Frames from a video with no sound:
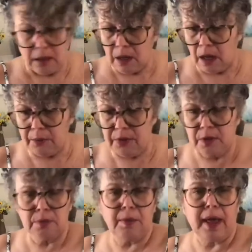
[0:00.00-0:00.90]
I'm going to
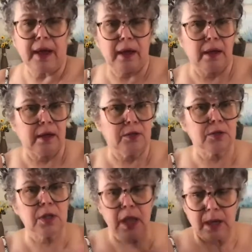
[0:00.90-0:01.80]
use black because there's
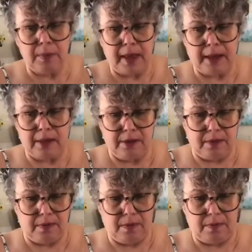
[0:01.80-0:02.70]
a lot of black in here.
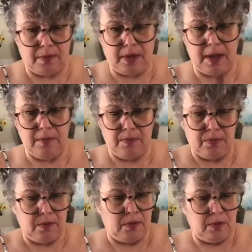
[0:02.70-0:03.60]
Okay?
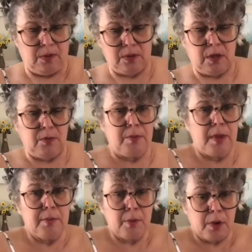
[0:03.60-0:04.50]
So
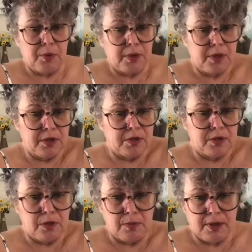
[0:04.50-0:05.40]
remember what we're going to
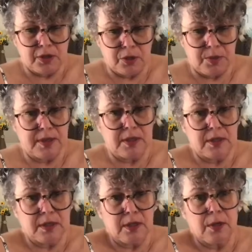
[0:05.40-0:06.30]
do to make sure we get the
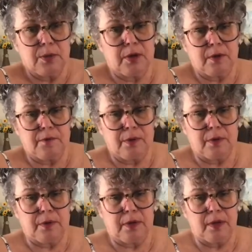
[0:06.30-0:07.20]
center. We're going to
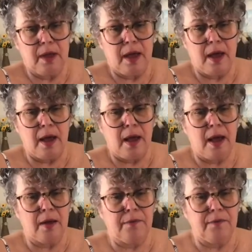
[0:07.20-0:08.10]
fold it in
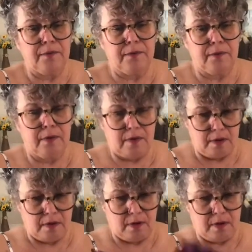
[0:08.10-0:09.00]
half.
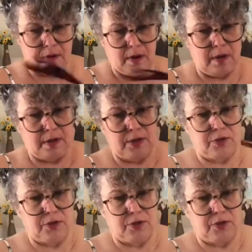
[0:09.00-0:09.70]
Get your